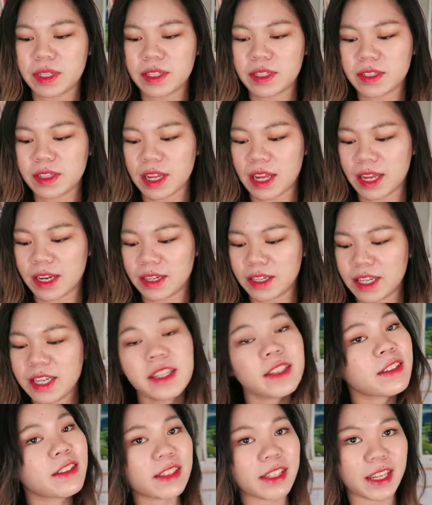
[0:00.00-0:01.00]
is an
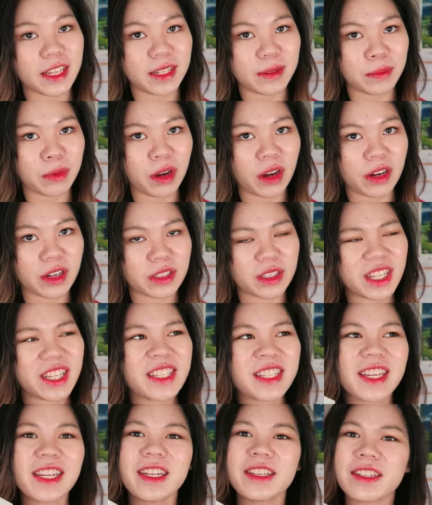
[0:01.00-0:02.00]
It's Skin product.
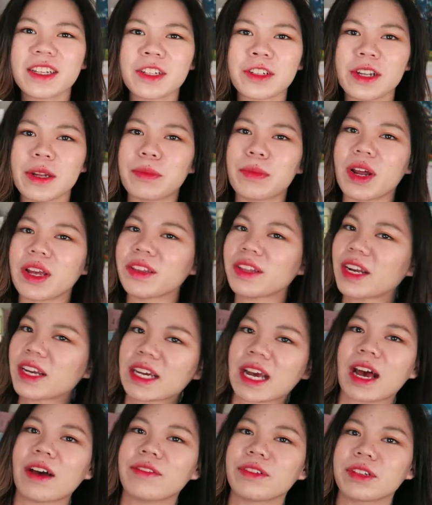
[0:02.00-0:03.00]
It's Skin is actually a brand that I
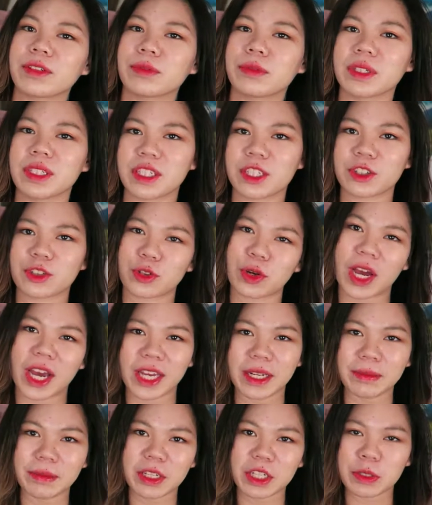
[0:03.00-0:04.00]
haven't really
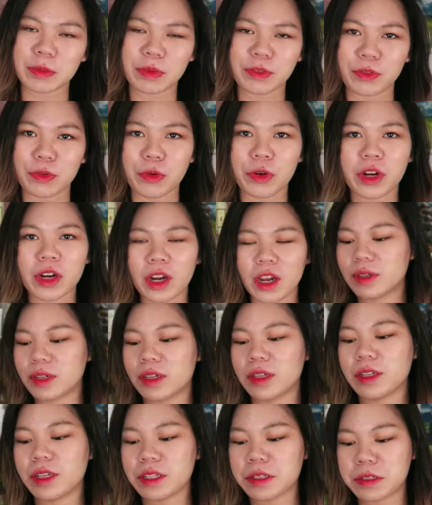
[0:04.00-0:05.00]
tried much before,
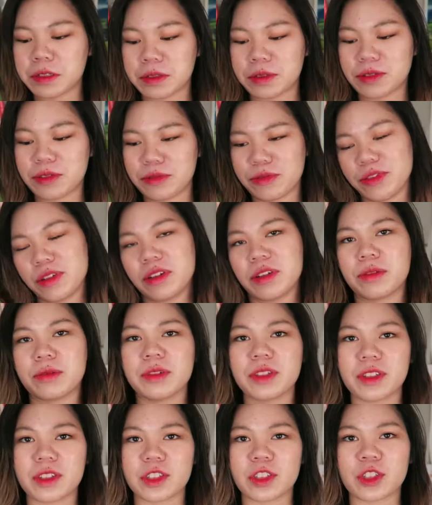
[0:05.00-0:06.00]
but it's, you know,
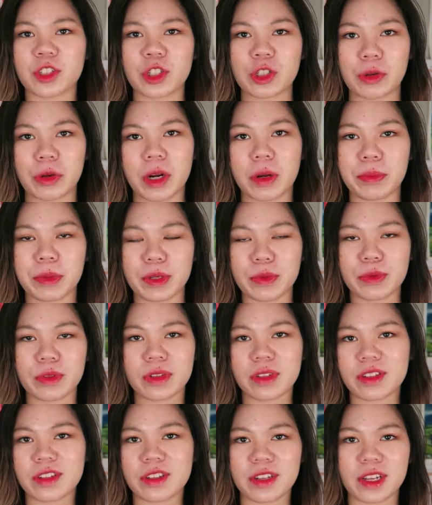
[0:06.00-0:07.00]
it just showed up and it was
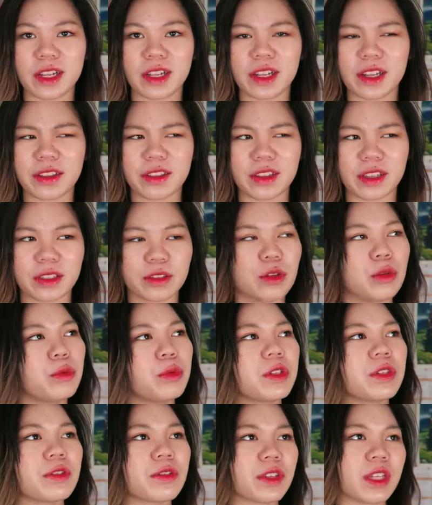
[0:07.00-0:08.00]
on sale, I think. No, it
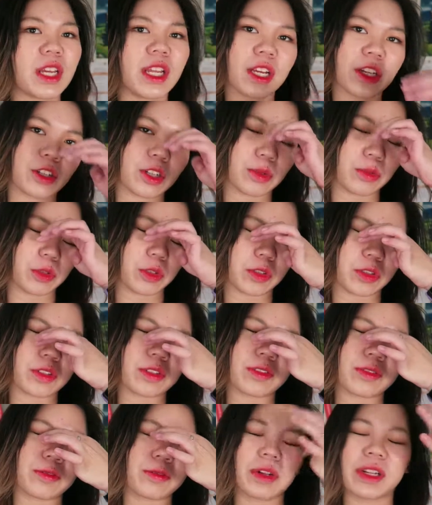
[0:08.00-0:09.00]
wasn't on sale actually, it was just
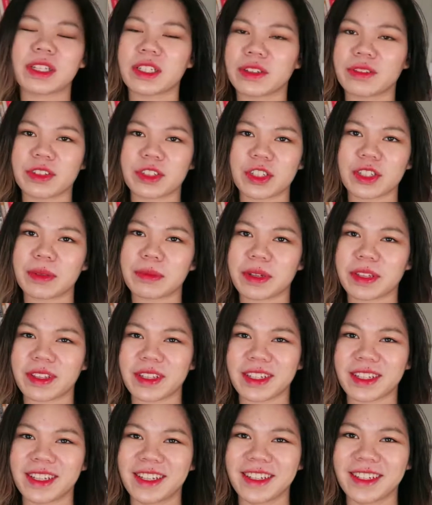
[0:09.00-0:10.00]
relatively cheap, I
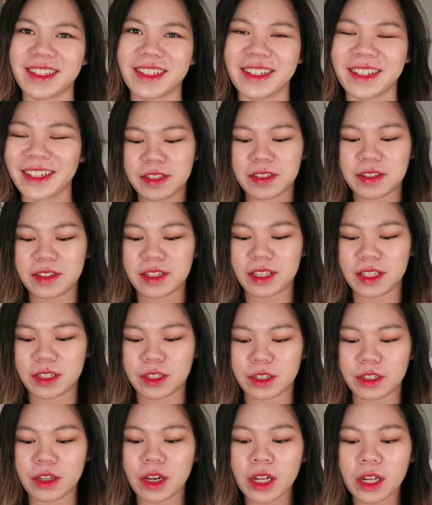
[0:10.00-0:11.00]
think. This is the
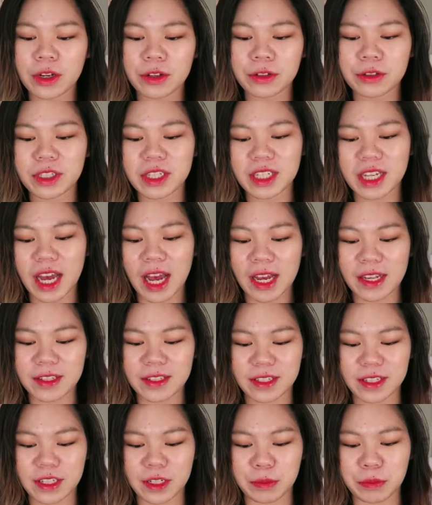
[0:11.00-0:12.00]
Hyaluronic
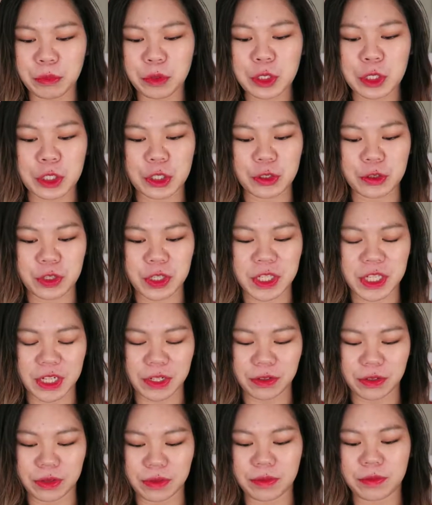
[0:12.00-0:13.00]
Acid Moisture
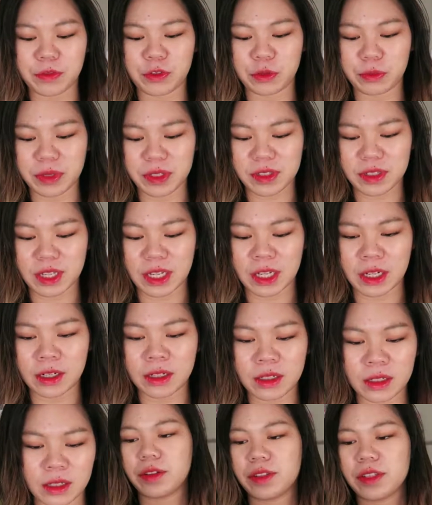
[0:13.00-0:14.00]
Serum from It's Skin.
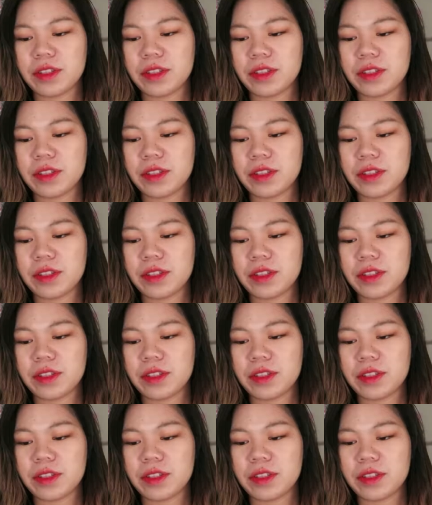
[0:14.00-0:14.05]
Now